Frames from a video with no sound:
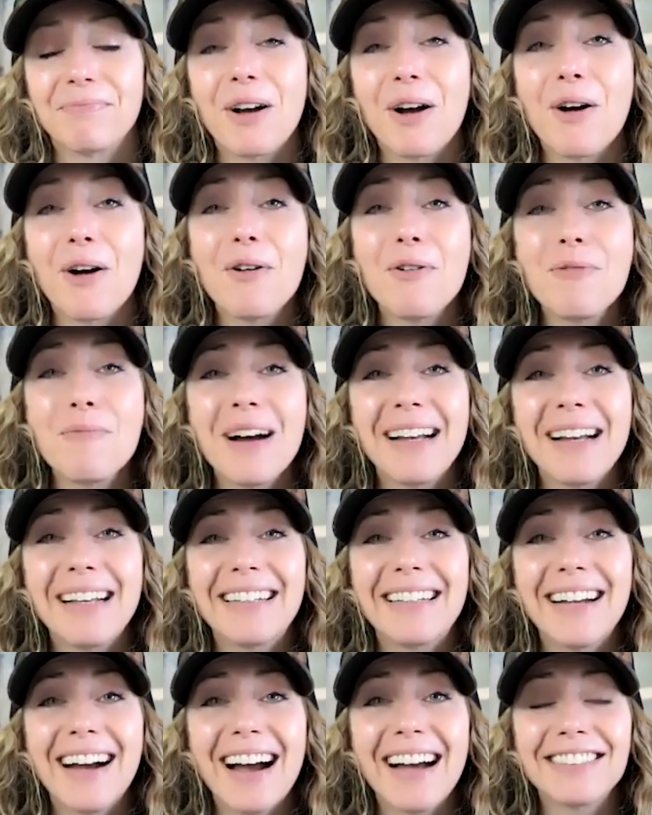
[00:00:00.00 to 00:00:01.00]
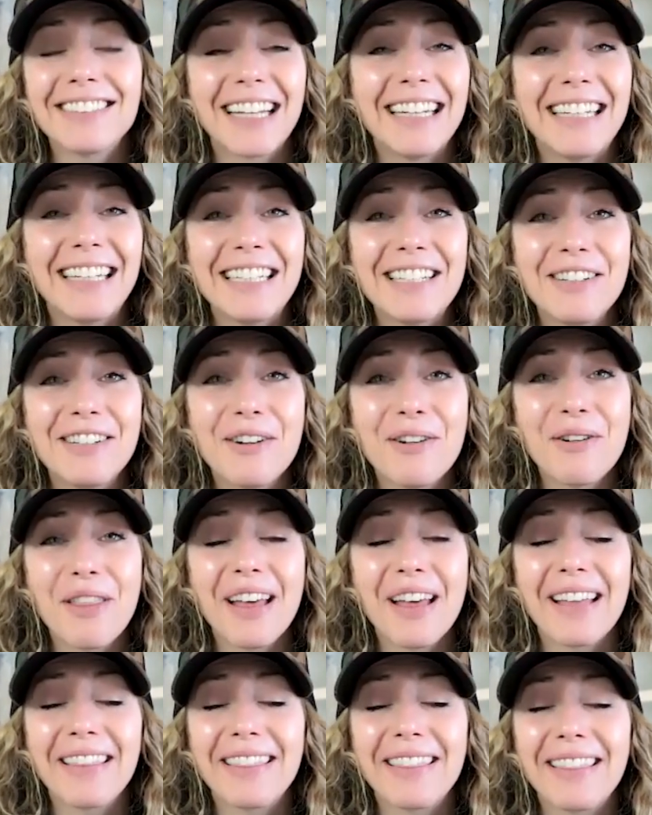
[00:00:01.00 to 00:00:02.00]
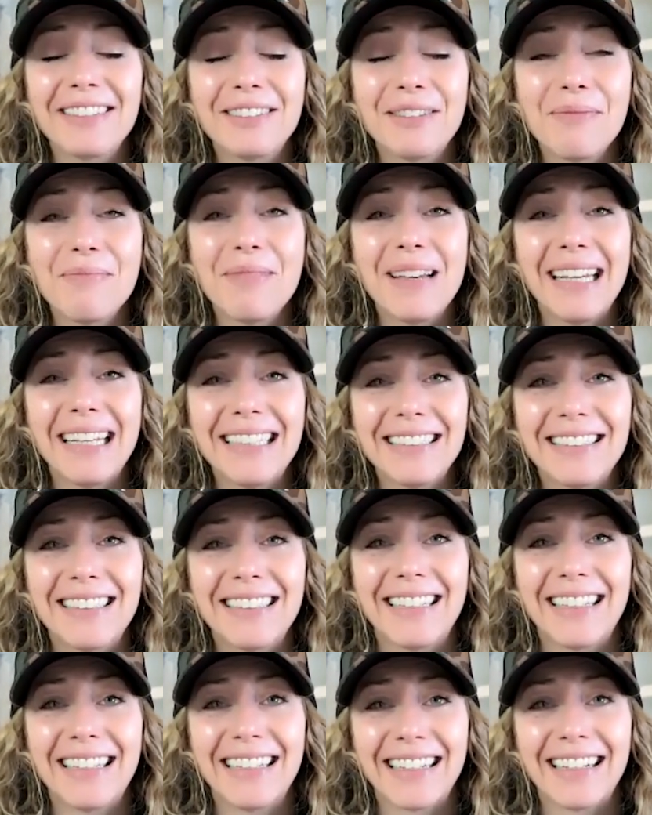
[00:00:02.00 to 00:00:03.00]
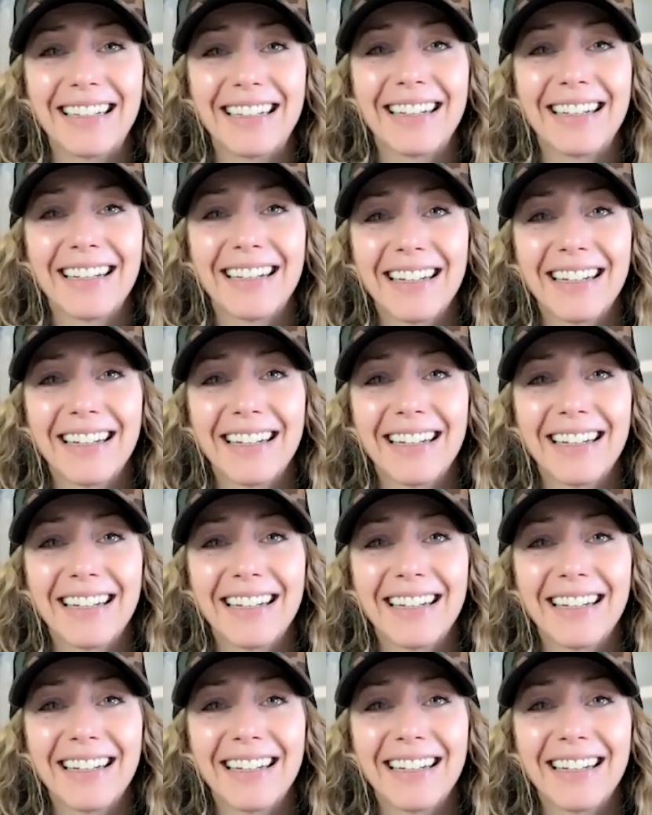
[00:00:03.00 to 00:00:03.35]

Oh my gosh, I didn't know that. That's amazing.